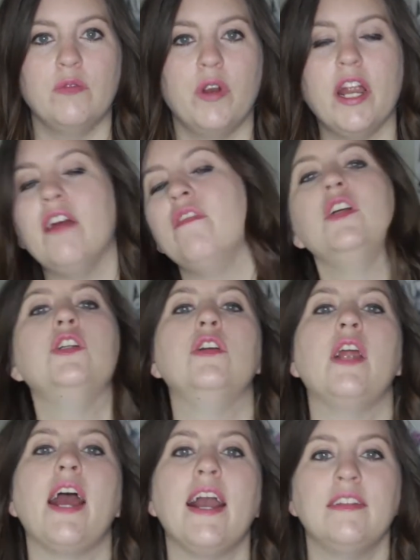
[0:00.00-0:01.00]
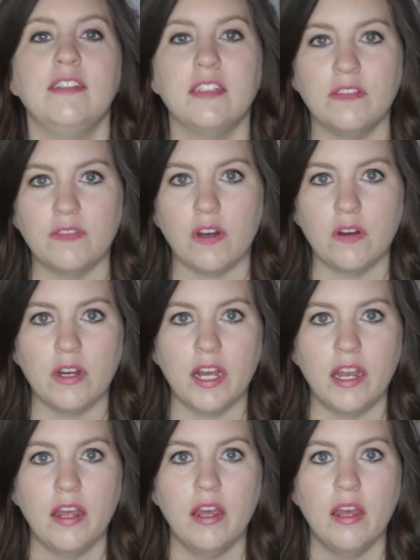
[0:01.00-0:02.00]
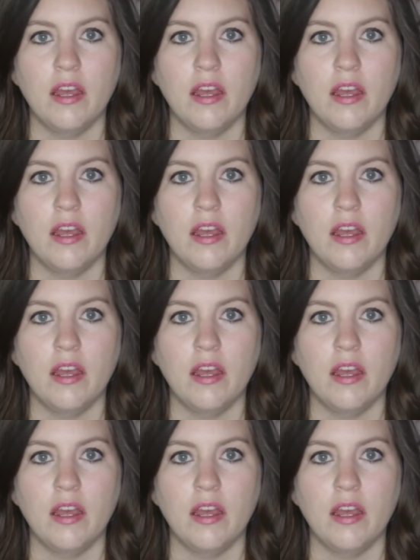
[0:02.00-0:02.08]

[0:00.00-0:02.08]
Wherever you're active on